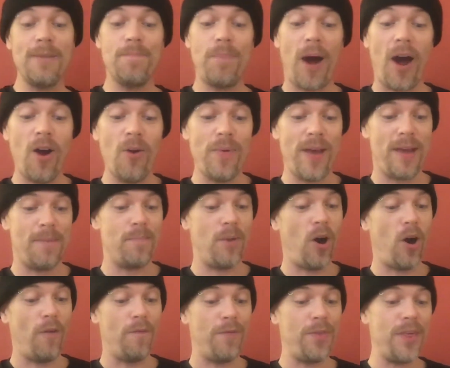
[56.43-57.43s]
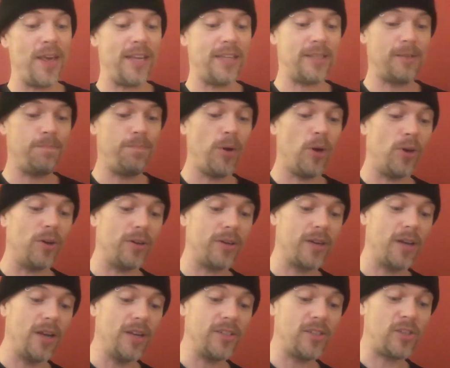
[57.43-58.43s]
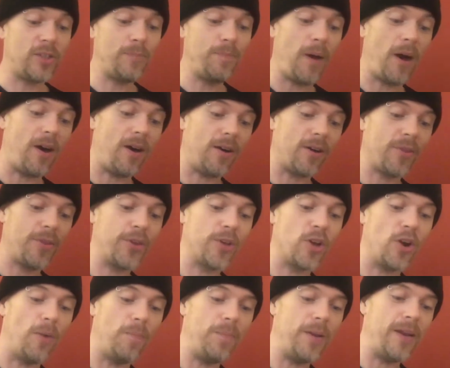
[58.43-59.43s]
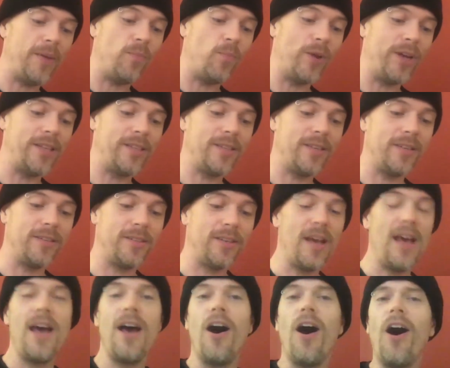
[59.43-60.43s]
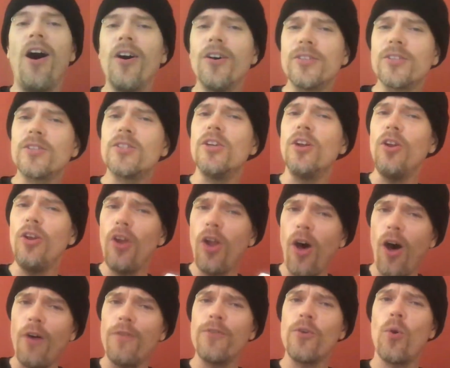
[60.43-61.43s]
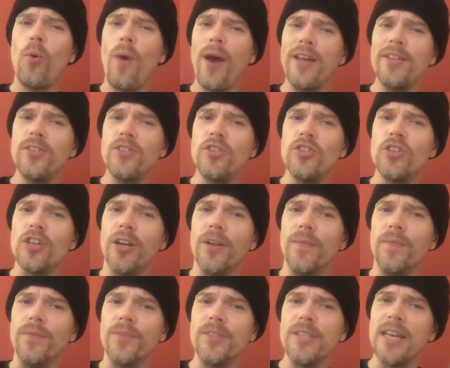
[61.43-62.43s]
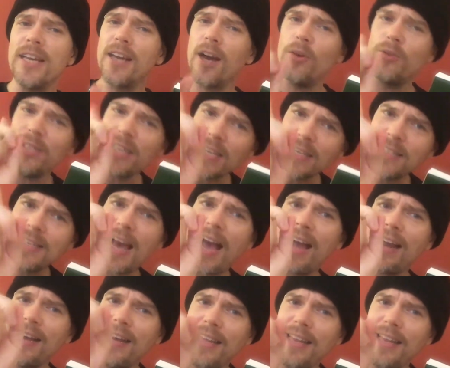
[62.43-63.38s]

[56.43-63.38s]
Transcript: poem of this book, Spark the Goblin Wizard, asks a lot of questions. It goes exactly